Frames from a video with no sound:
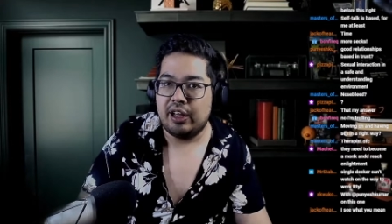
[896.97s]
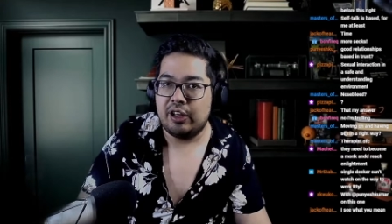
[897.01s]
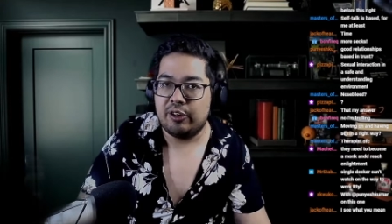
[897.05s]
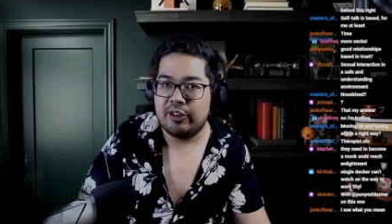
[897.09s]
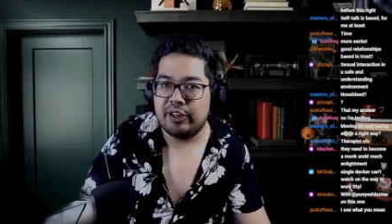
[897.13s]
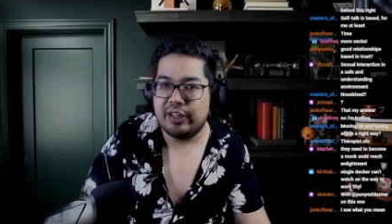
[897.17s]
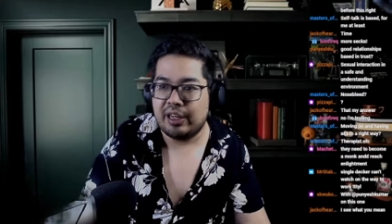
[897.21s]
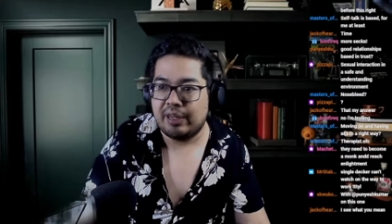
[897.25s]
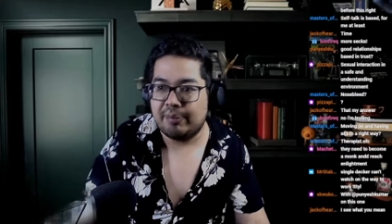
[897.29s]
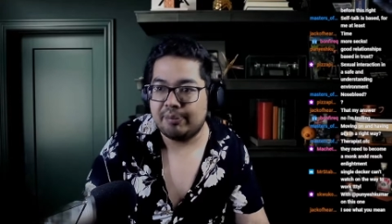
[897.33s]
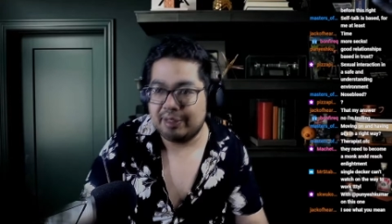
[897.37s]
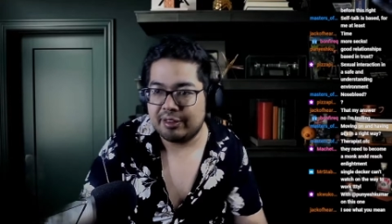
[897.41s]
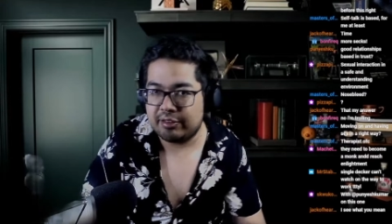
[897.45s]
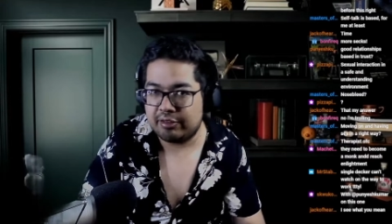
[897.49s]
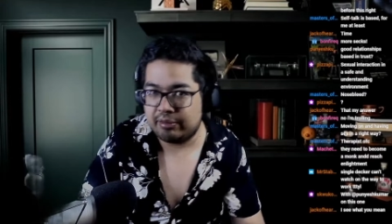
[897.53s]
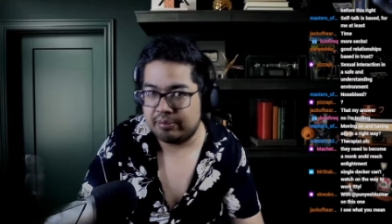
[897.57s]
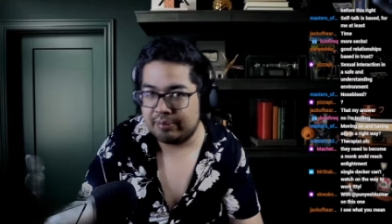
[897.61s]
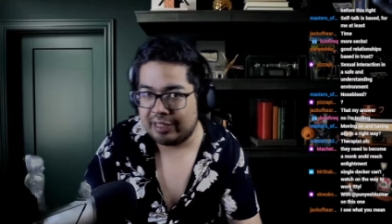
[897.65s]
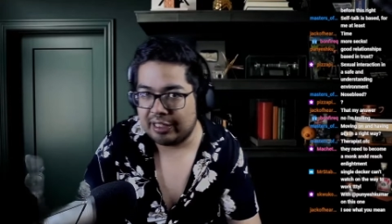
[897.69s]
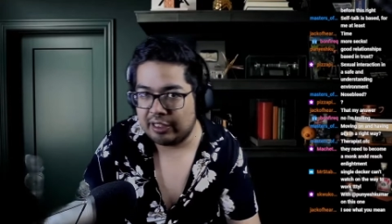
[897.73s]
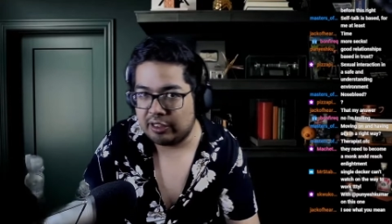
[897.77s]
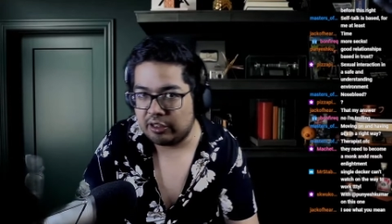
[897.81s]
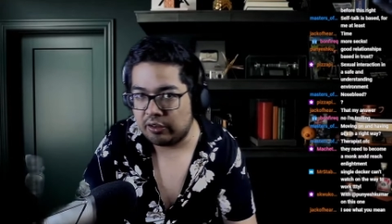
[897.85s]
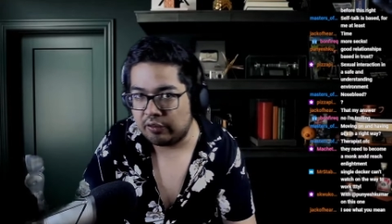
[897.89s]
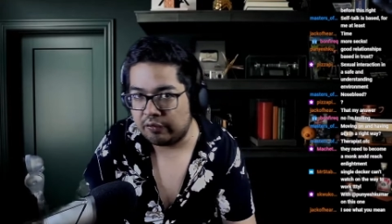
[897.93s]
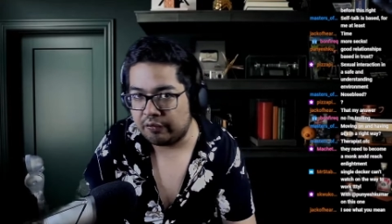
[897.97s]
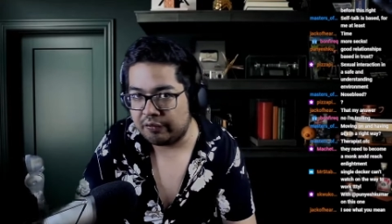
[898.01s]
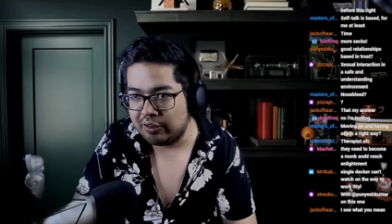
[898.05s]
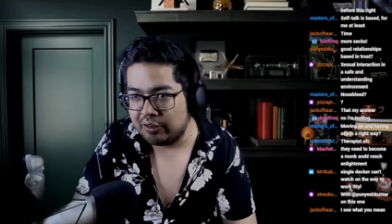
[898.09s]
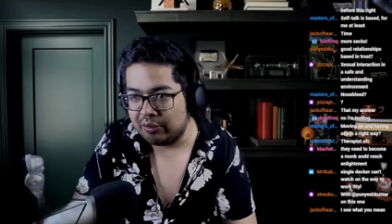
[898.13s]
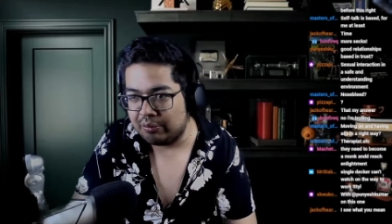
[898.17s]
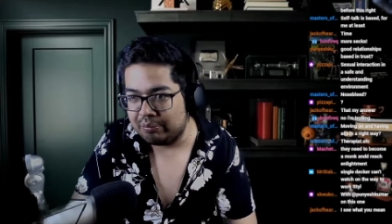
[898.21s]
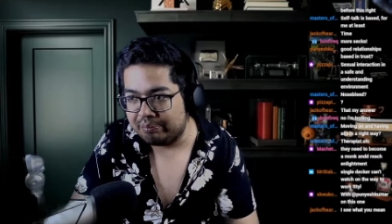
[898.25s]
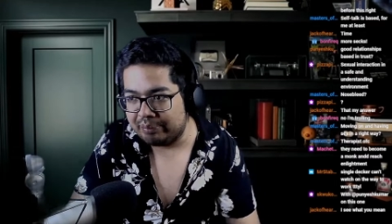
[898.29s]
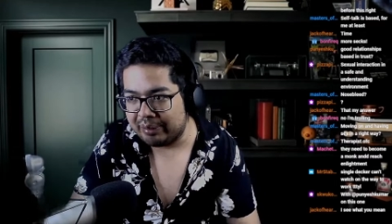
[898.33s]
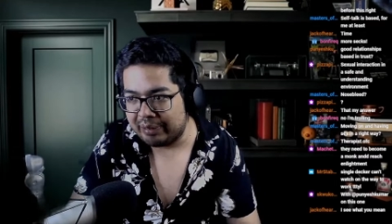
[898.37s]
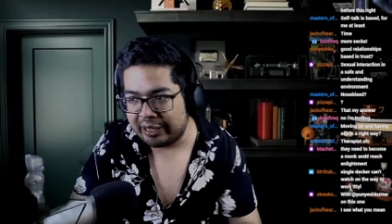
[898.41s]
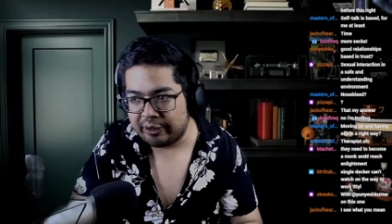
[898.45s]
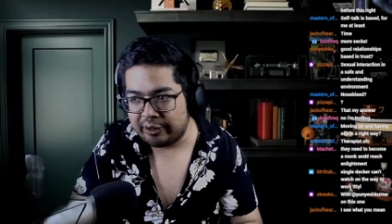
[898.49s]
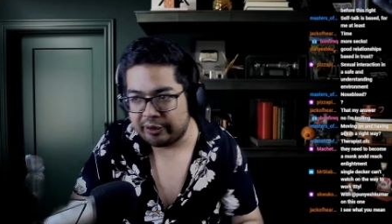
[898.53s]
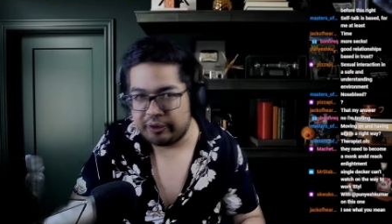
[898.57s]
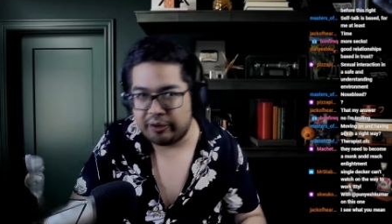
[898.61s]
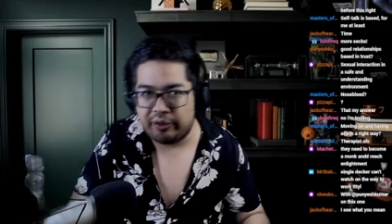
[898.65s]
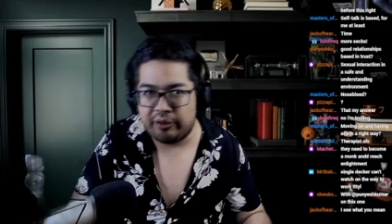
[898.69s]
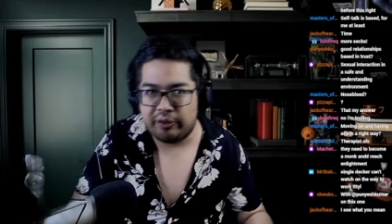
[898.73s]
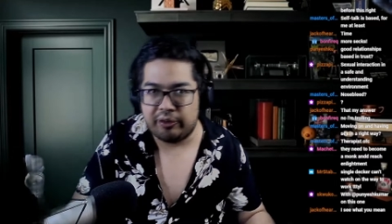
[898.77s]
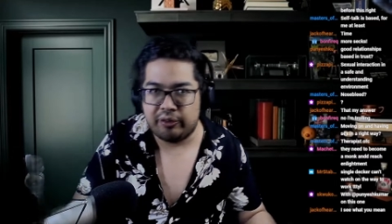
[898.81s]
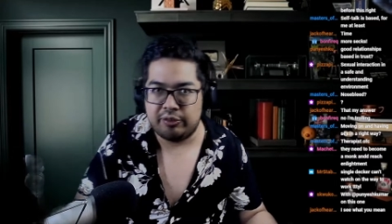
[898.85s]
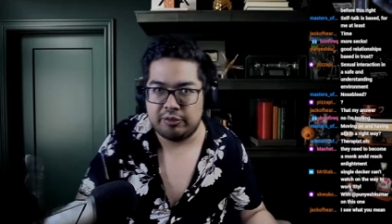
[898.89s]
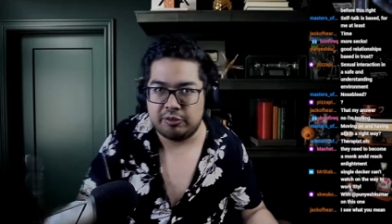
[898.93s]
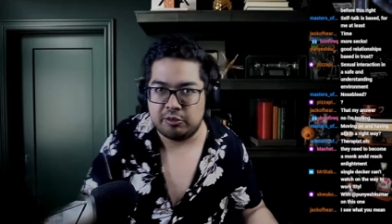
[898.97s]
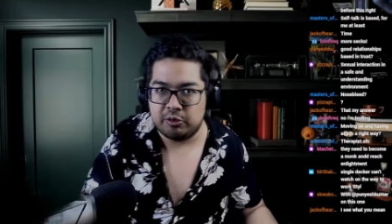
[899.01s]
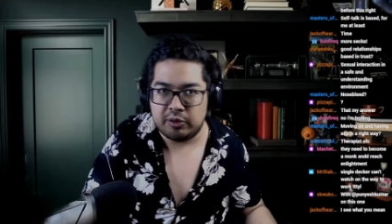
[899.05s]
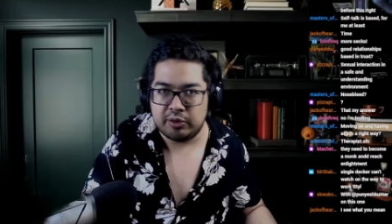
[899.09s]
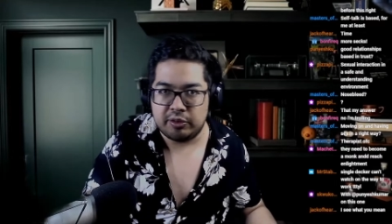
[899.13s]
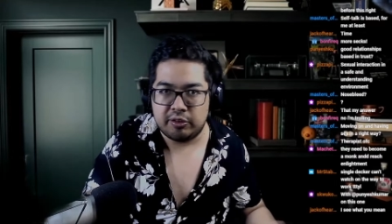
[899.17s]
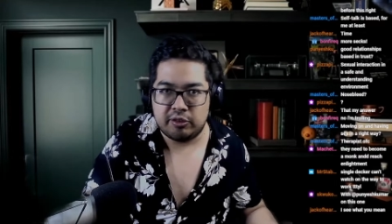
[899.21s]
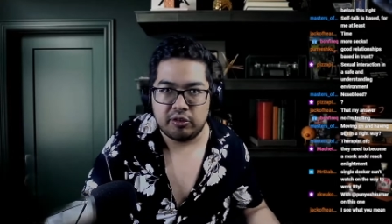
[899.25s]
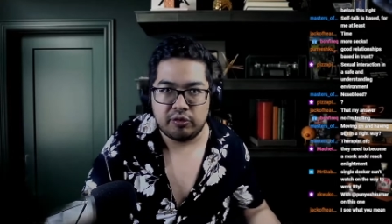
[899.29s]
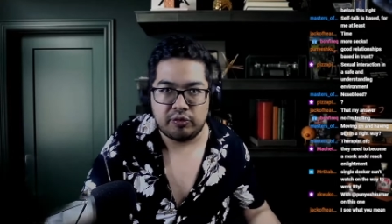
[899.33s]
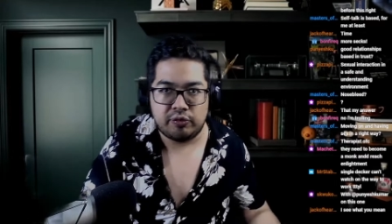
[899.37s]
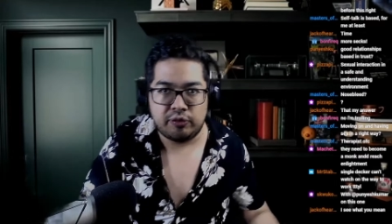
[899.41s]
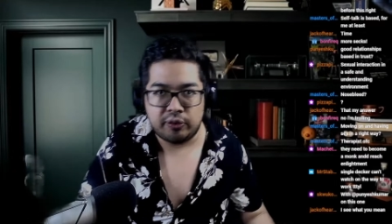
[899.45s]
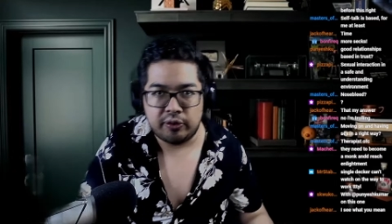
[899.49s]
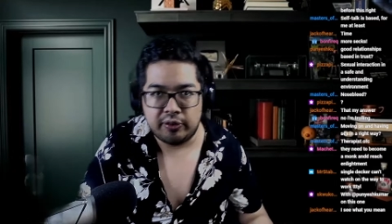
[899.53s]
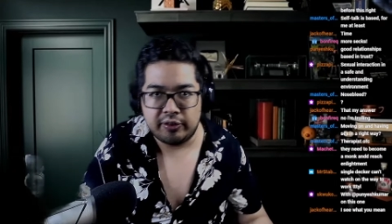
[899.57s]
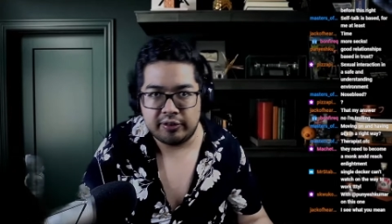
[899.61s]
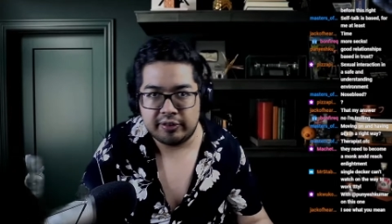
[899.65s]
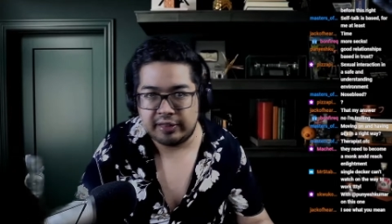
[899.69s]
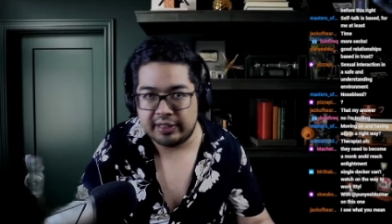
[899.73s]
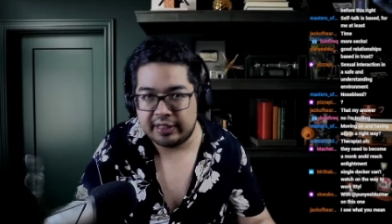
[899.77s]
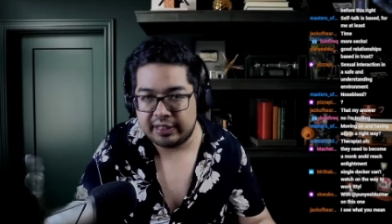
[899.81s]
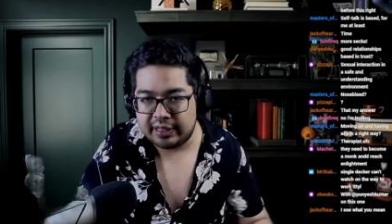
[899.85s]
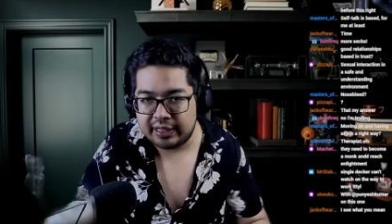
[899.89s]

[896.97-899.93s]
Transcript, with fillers: how can I best make you feel better, so on and so forth.